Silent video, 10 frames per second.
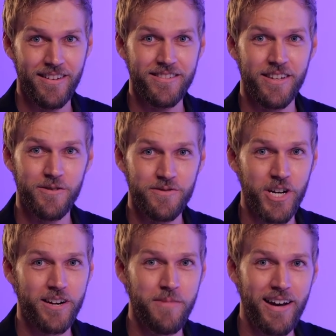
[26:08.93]
So
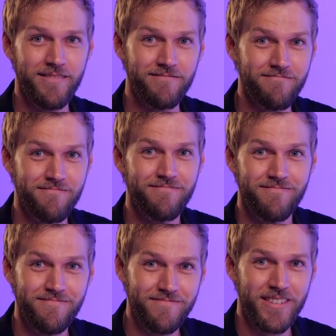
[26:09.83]
check them out.
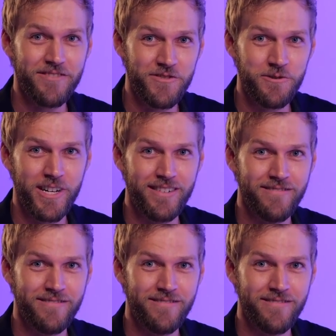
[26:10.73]
Thanks for joining.